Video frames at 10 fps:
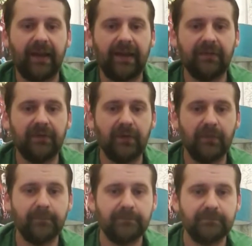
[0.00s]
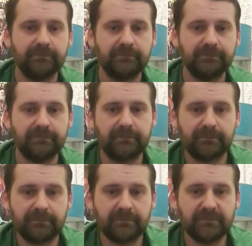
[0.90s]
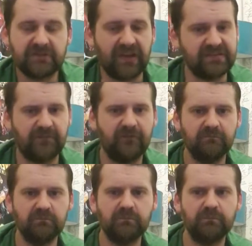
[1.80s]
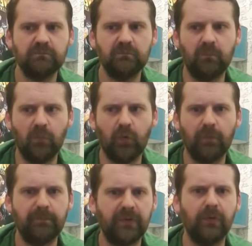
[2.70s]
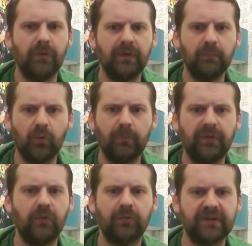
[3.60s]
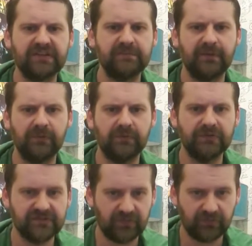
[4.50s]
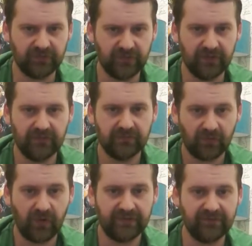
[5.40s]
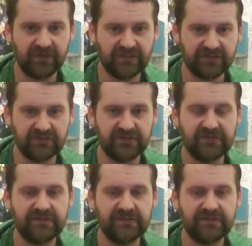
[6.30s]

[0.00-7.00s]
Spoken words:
And so it's more pure experience on your high definition